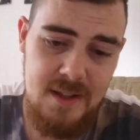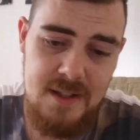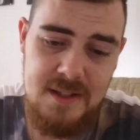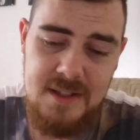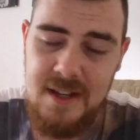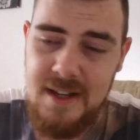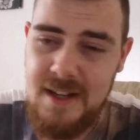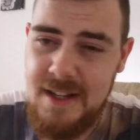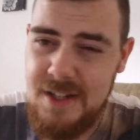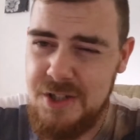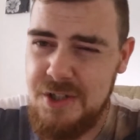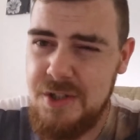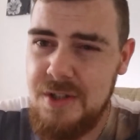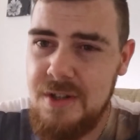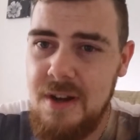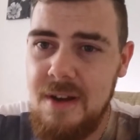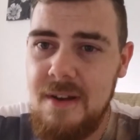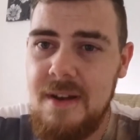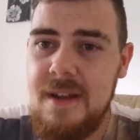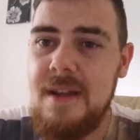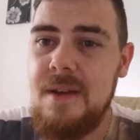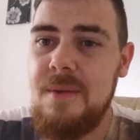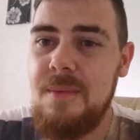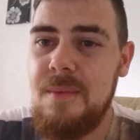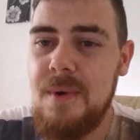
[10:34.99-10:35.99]
So at least you know
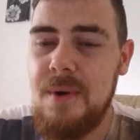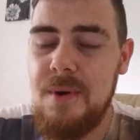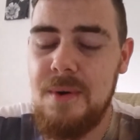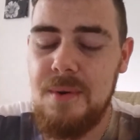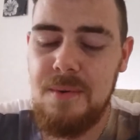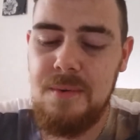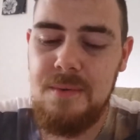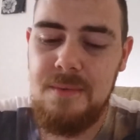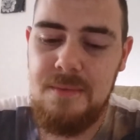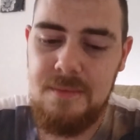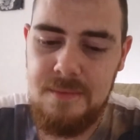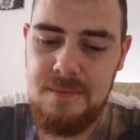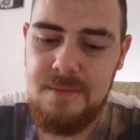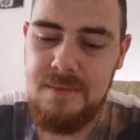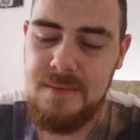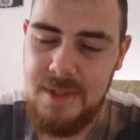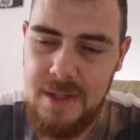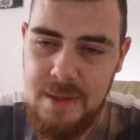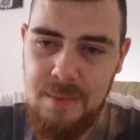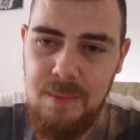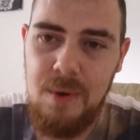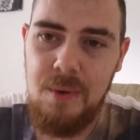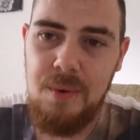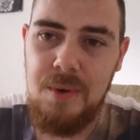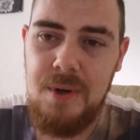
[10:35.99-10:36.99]
it will
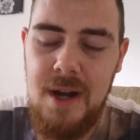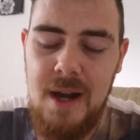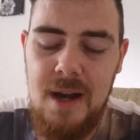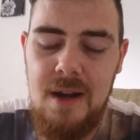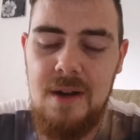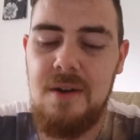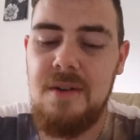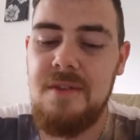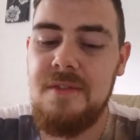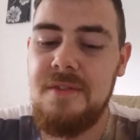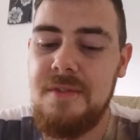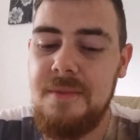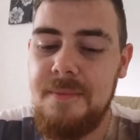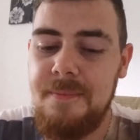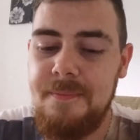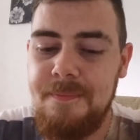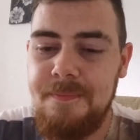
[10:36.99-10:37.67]
cut off.